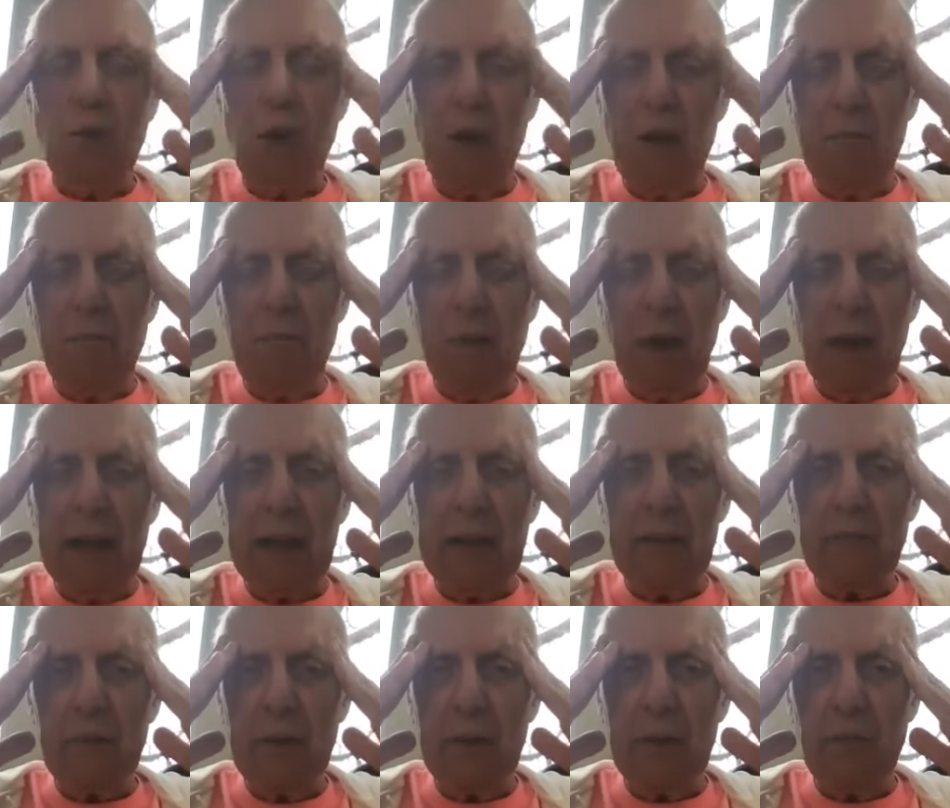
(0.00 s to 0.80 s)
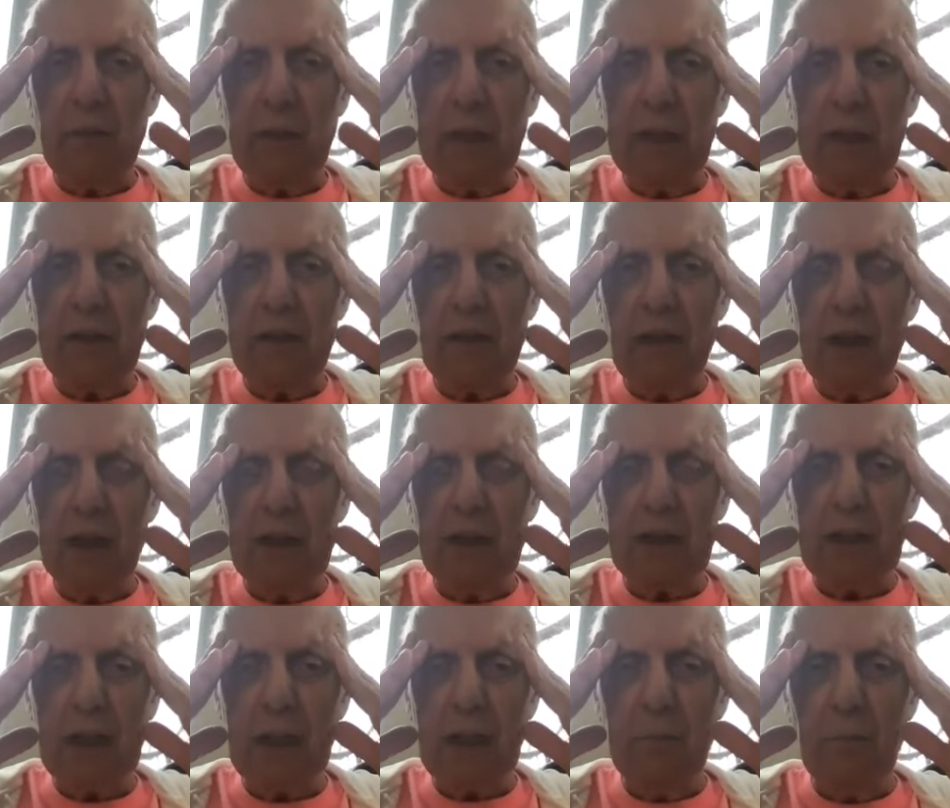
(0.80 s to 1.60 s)
draw a blank right away. I call
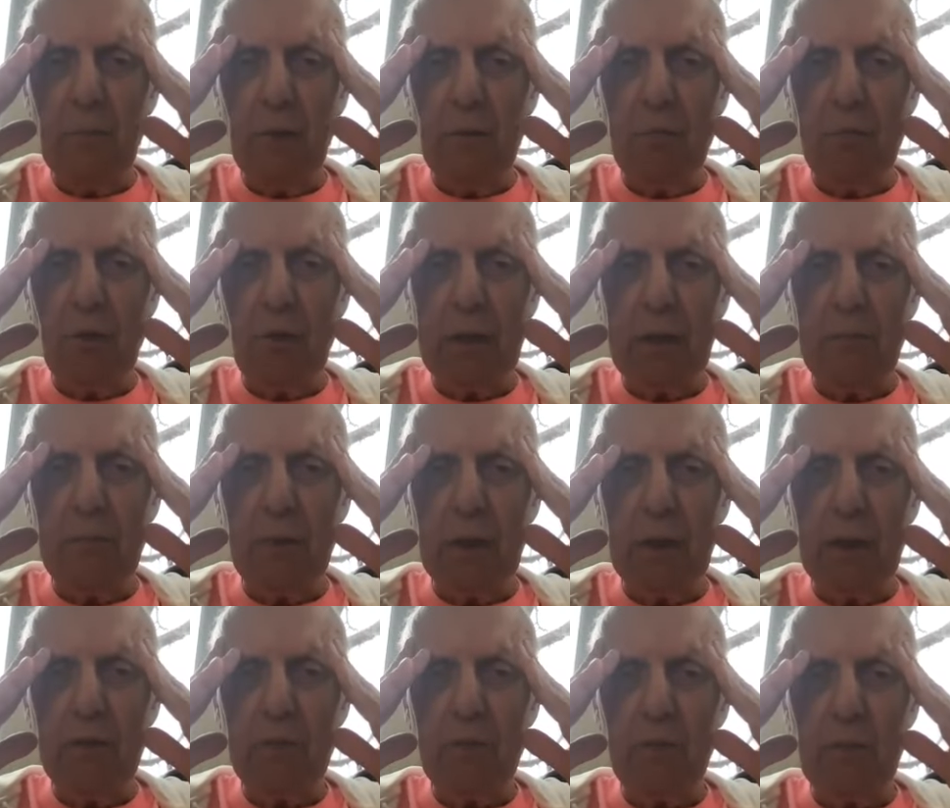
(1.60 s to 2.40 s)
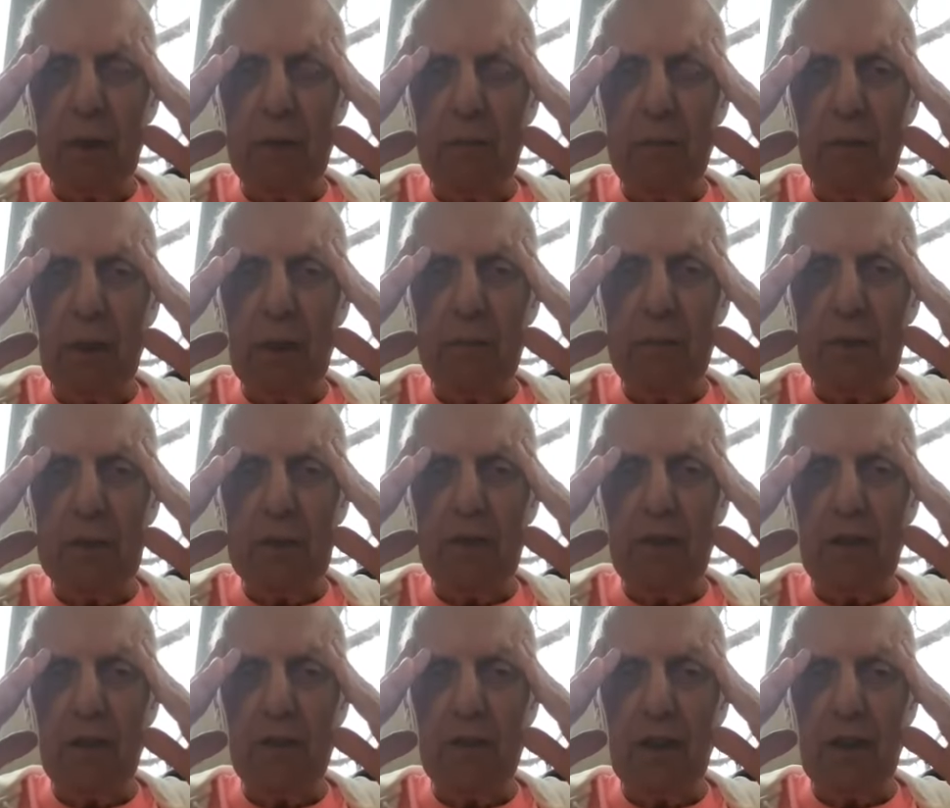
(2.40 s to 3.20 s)
it chemo brain, but it's really probably
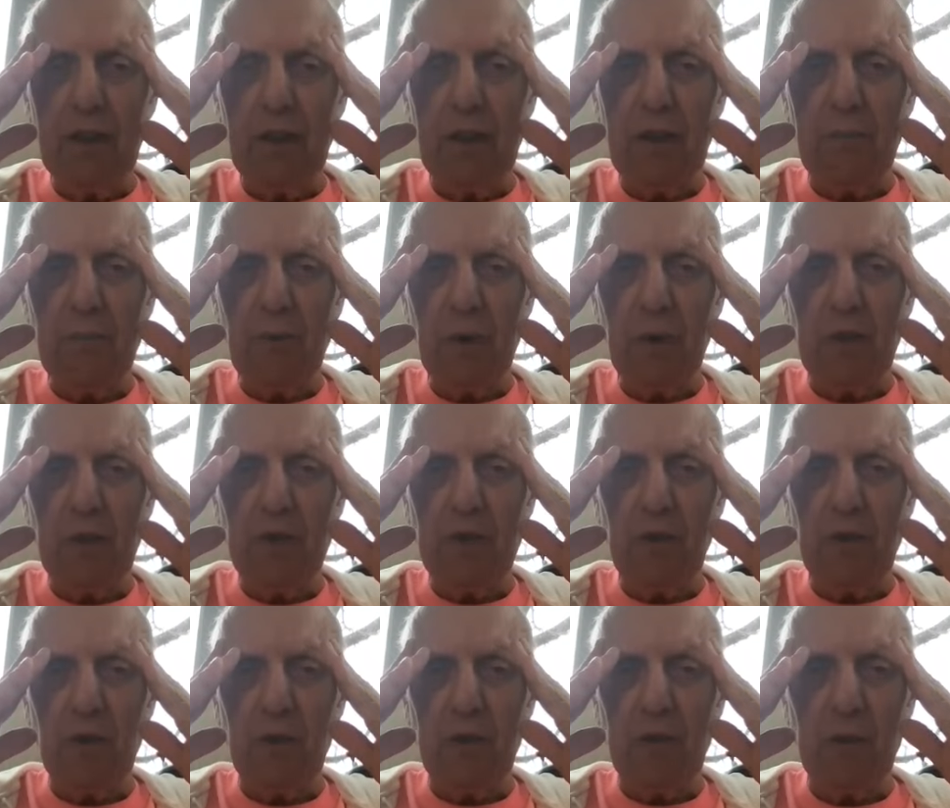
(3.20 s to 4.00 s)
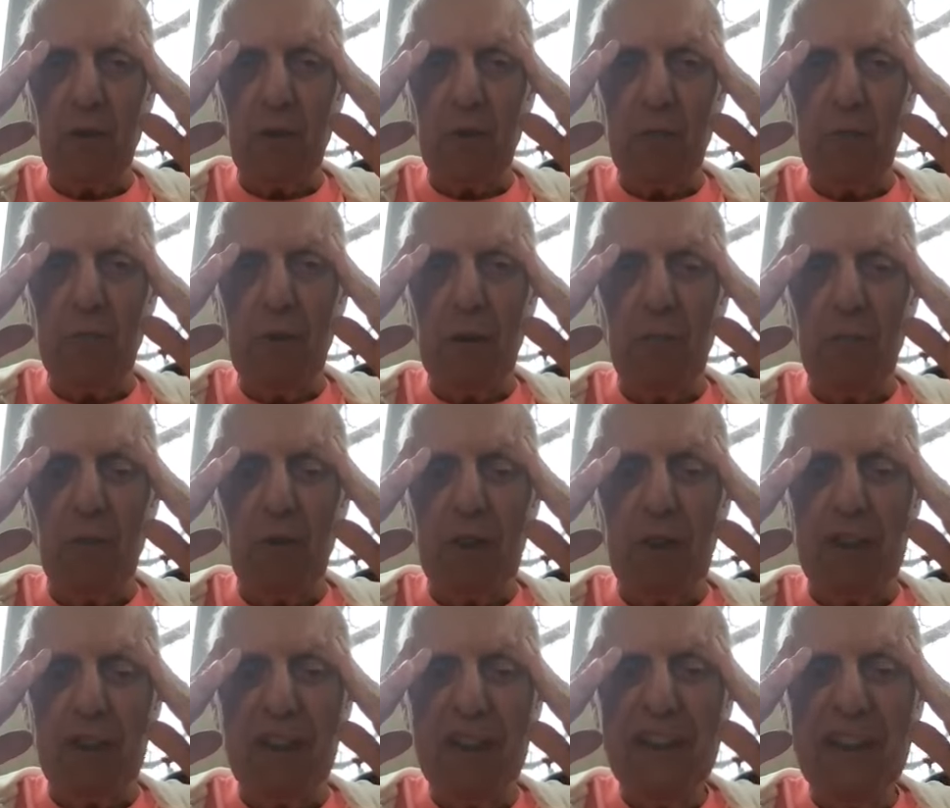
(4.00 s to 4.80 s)
just nothing more than short-term
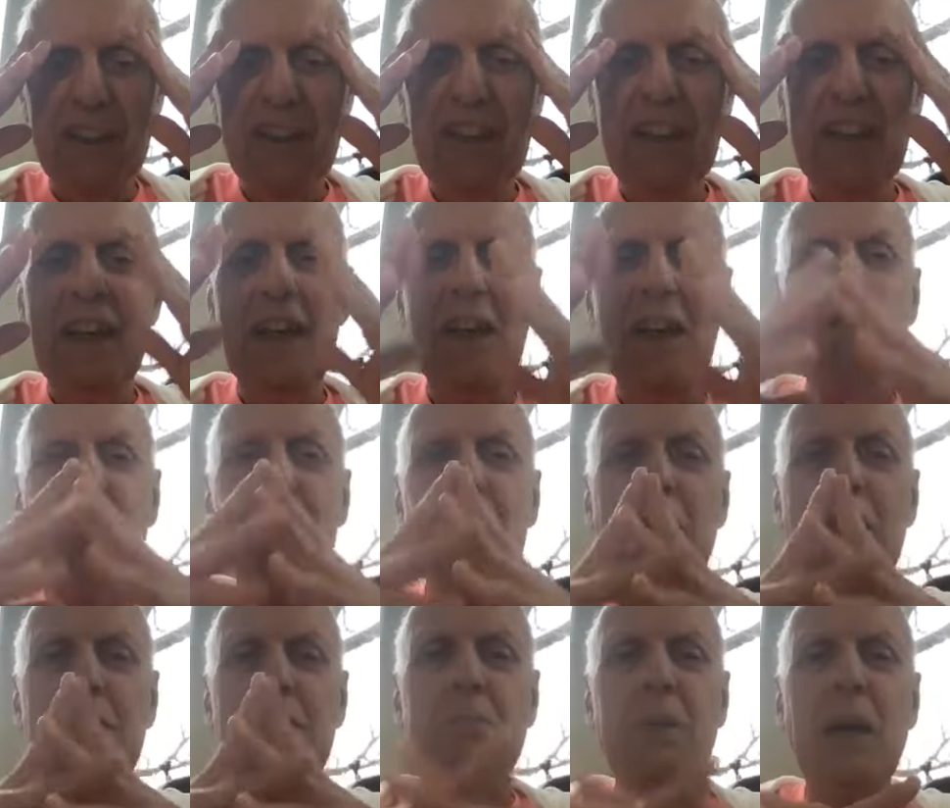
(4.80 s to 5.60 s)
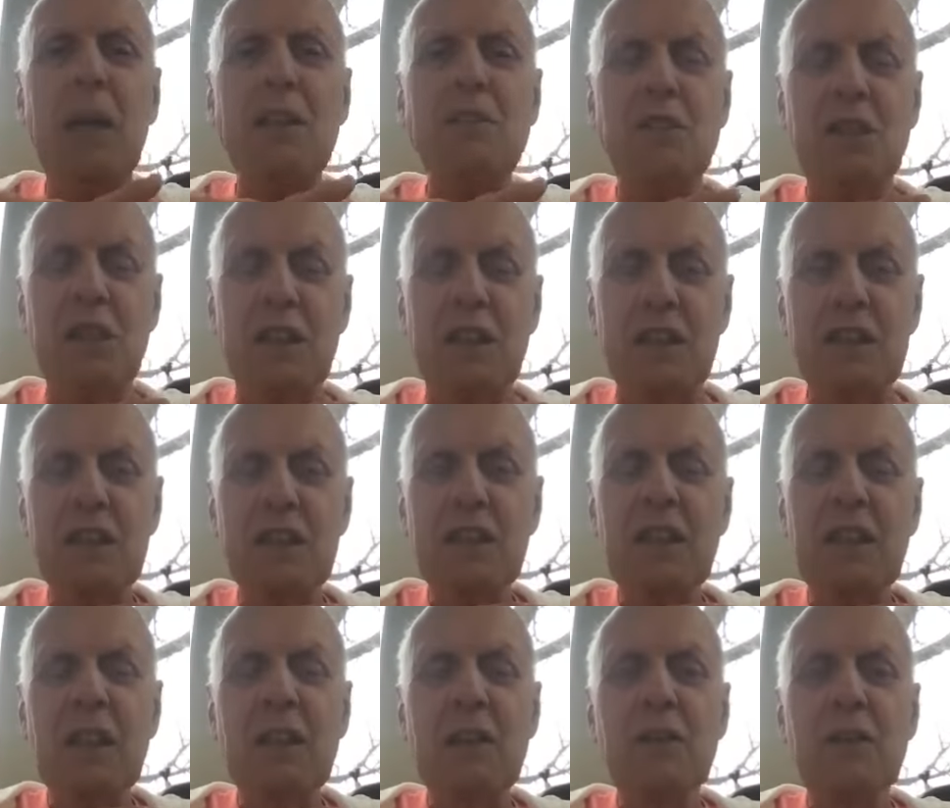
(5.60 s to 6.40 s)
memory. Uh, Craig Pesek,
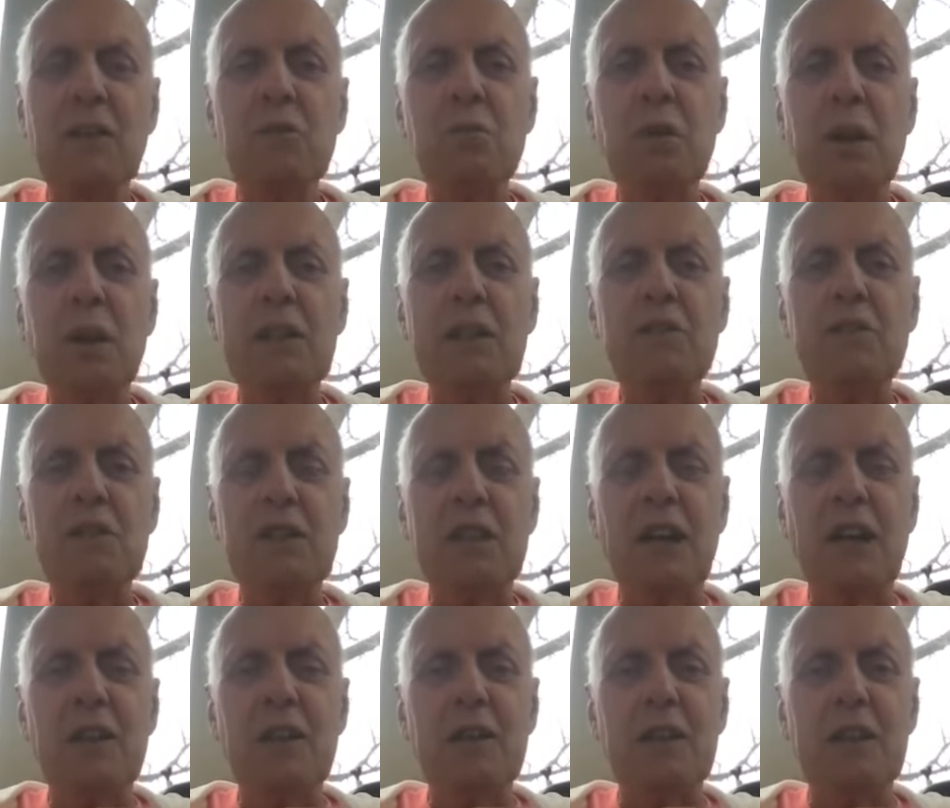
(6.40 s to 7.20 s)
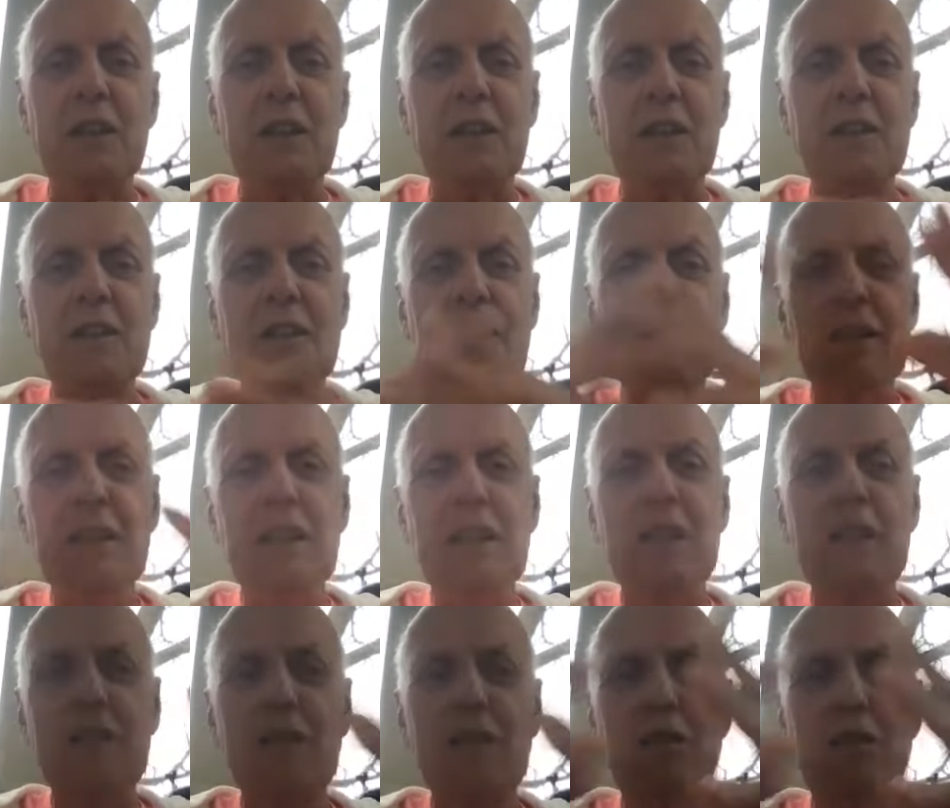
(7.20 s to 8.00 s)
Craig started it, and
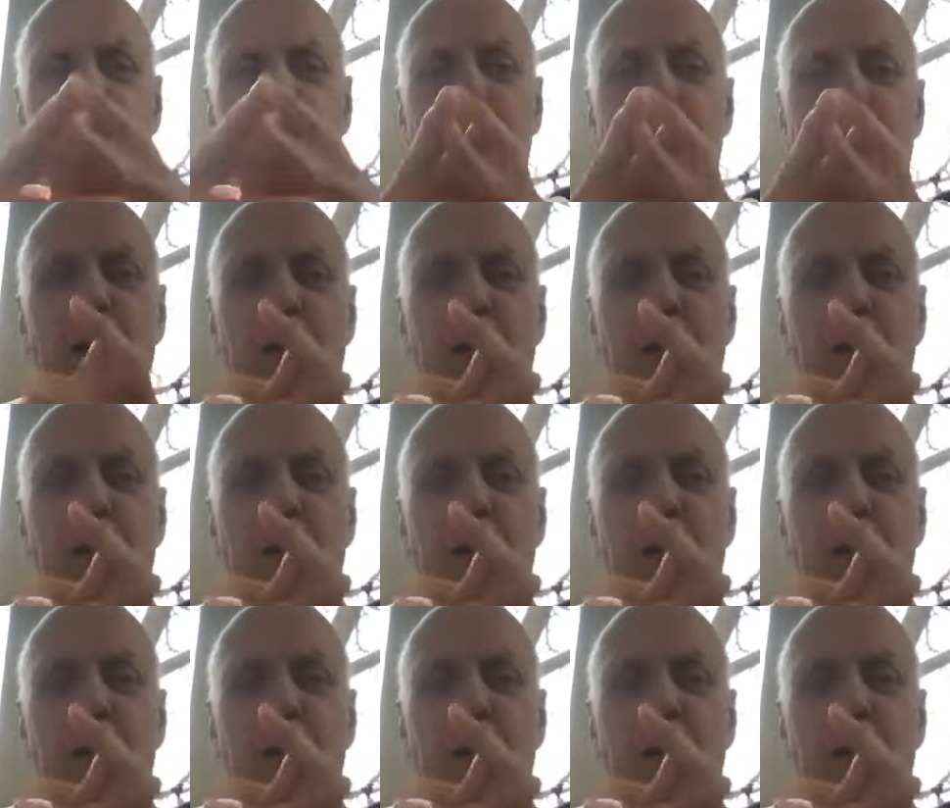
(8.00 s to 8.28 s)
each